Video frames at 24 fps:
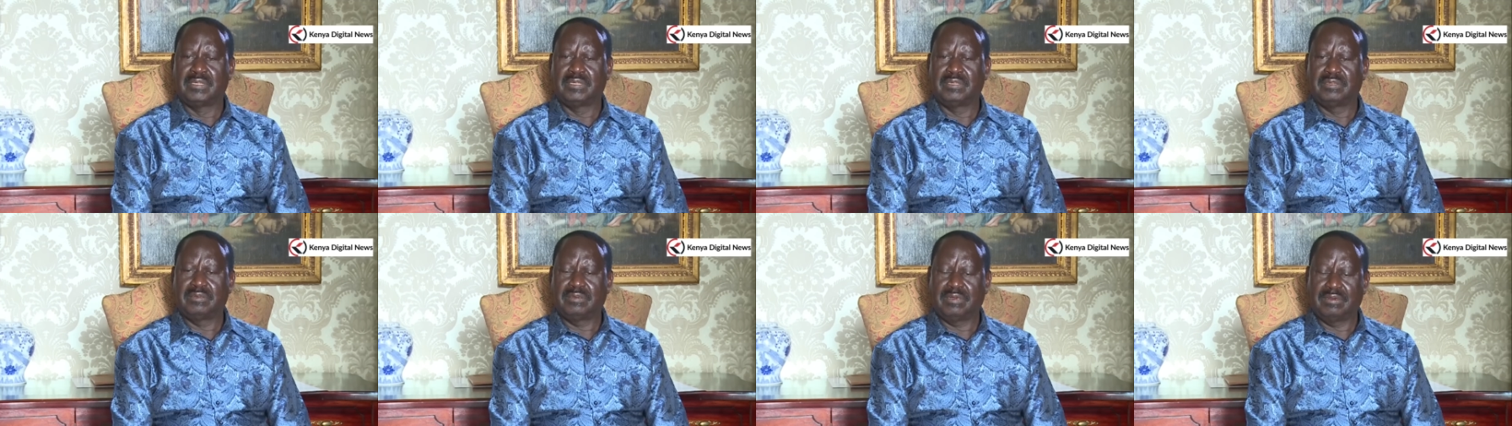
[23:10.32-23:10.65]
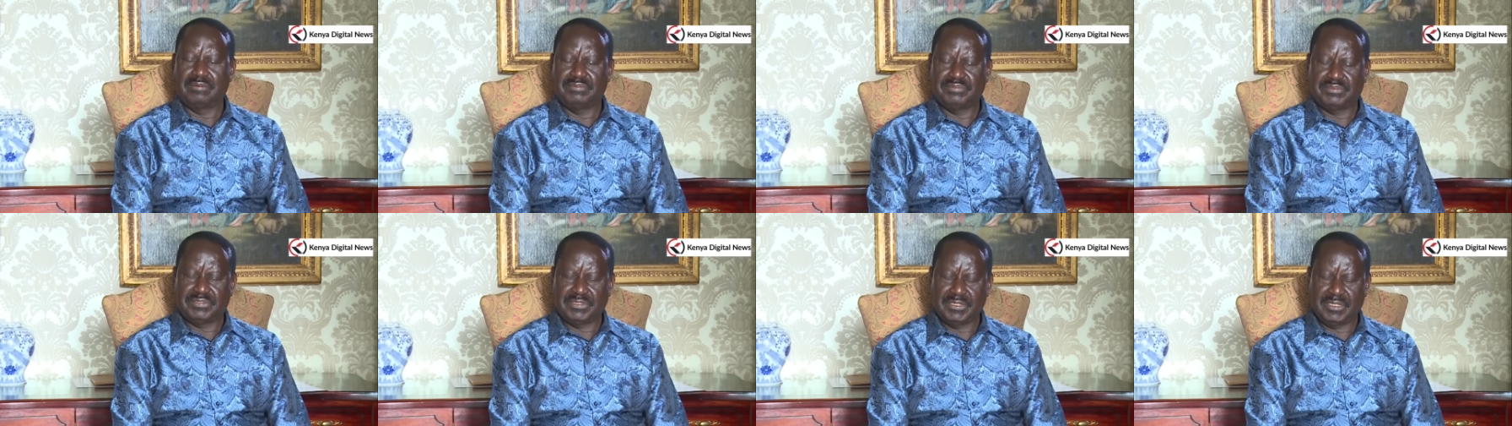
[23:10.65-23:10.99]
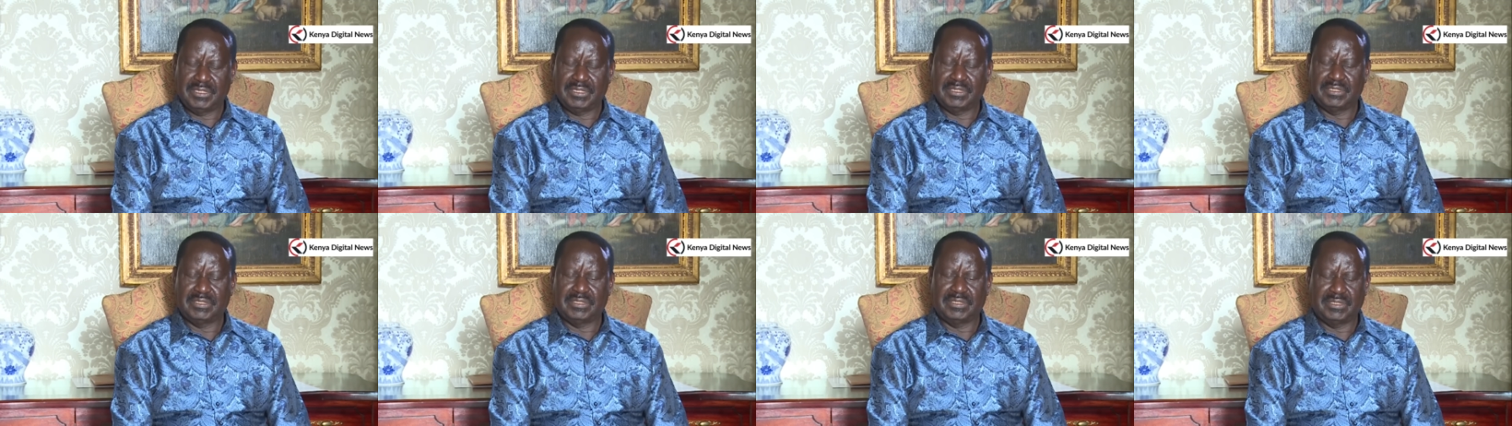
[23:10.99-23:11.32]
No, I've
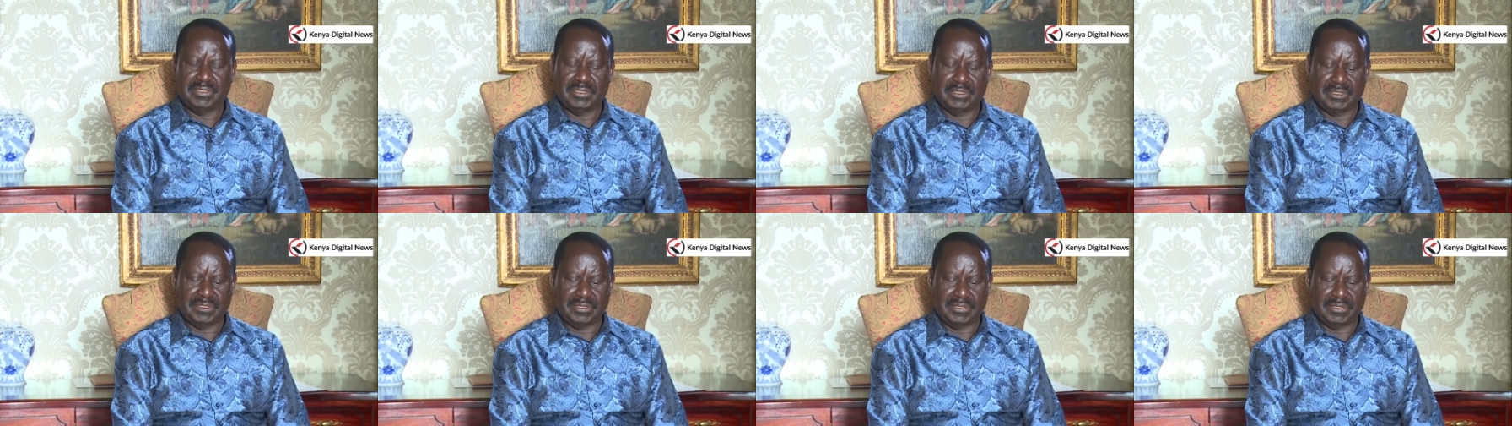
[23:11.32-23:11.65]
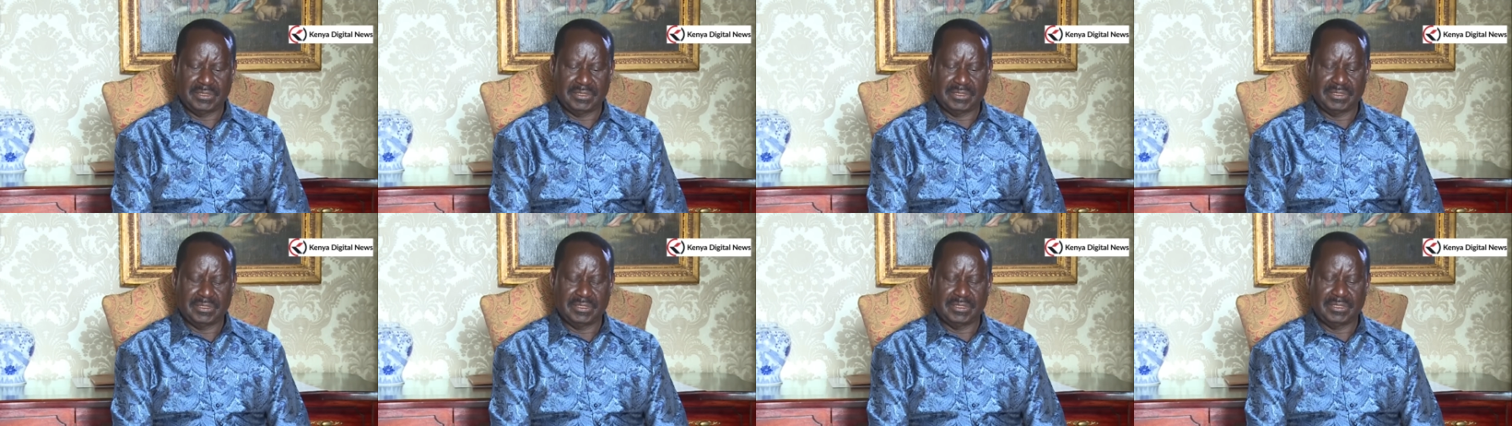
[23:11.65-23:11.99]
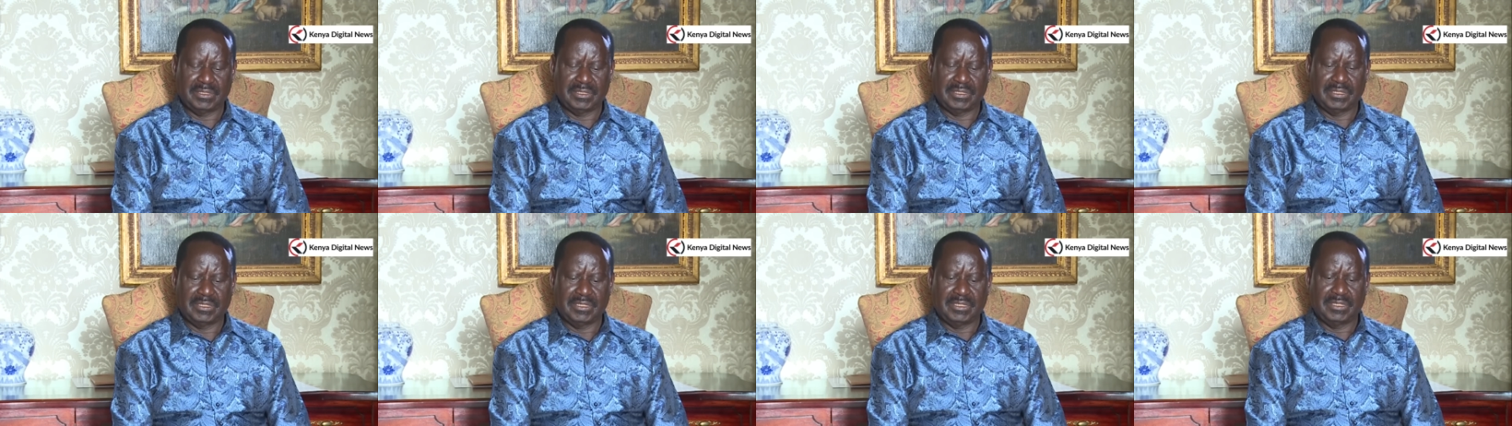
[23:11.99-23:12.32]
said
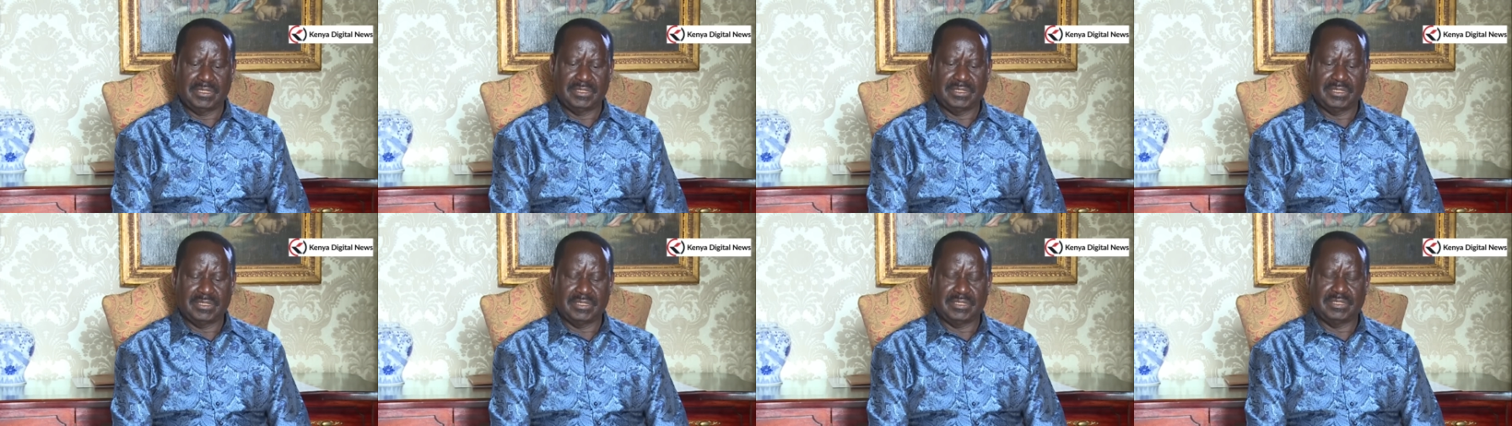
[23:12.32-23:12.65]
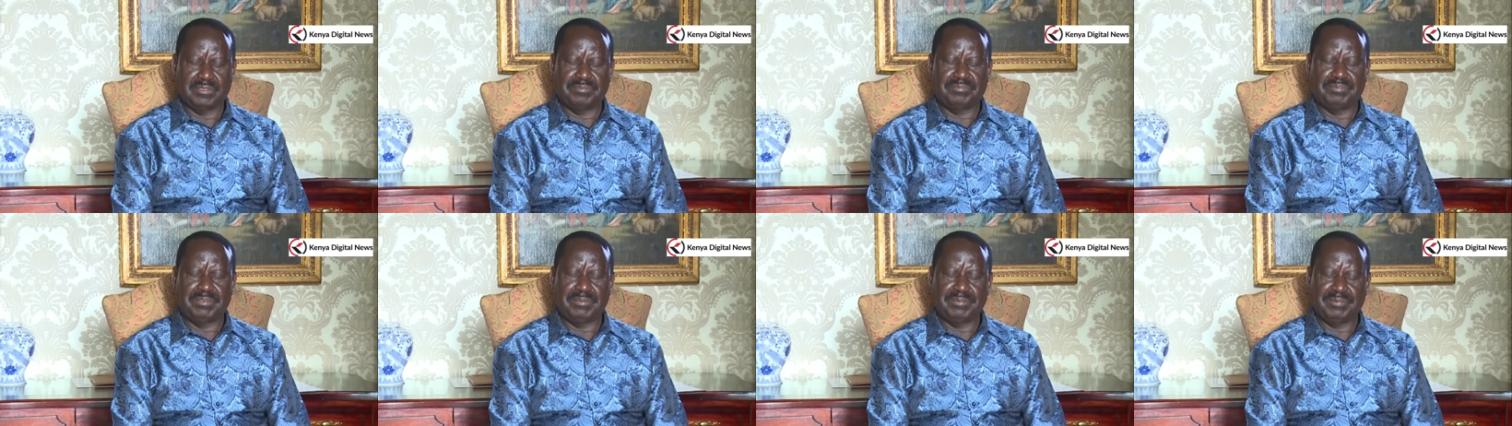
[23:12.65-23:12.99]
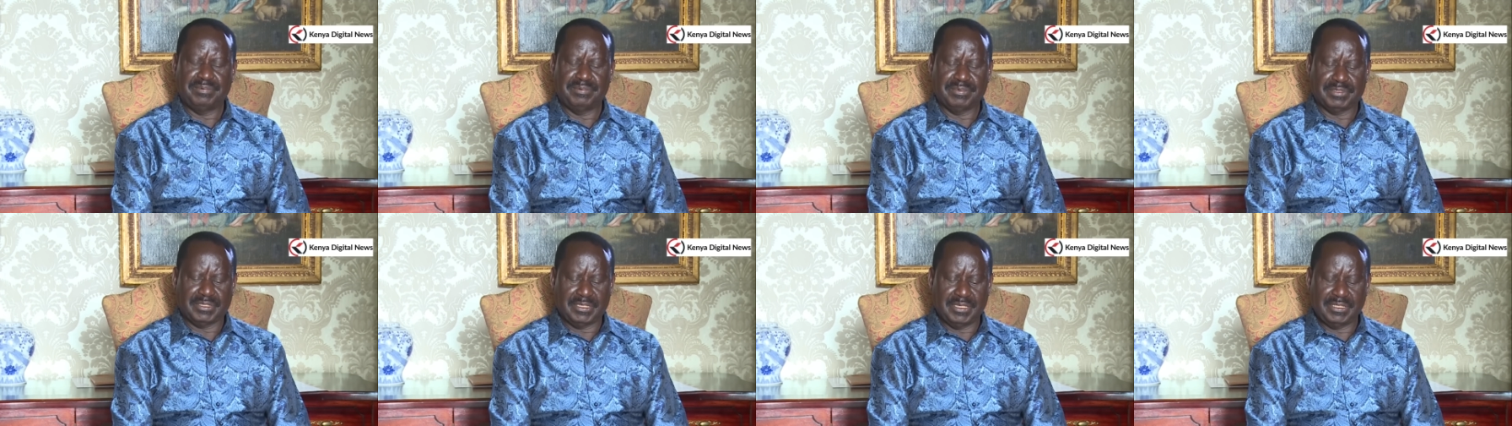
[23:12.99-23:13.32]
that the
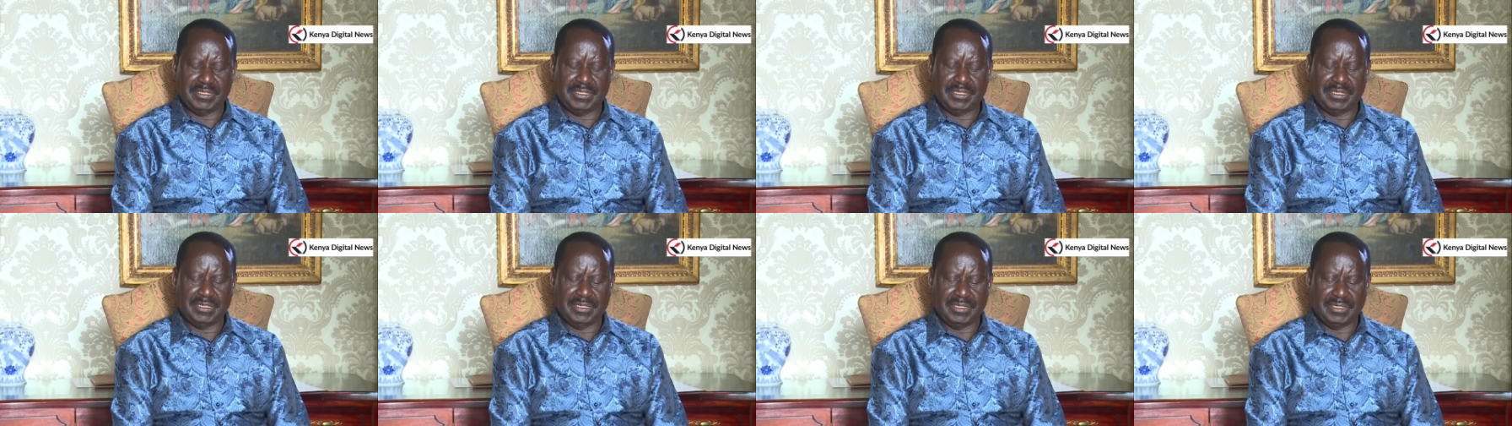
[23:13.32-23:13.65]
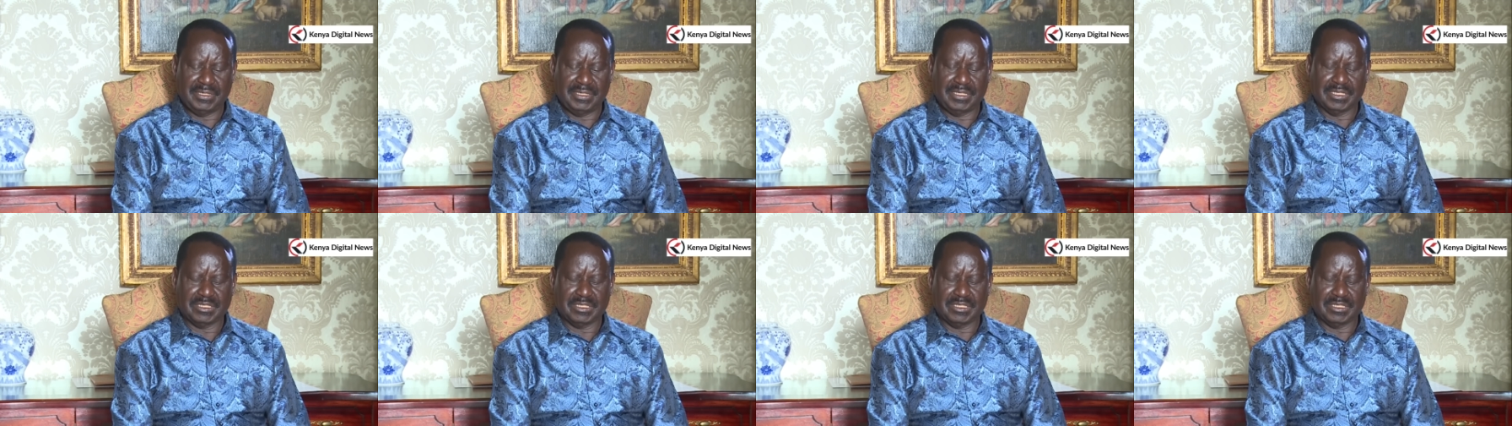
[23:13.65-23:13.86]
people of Kenya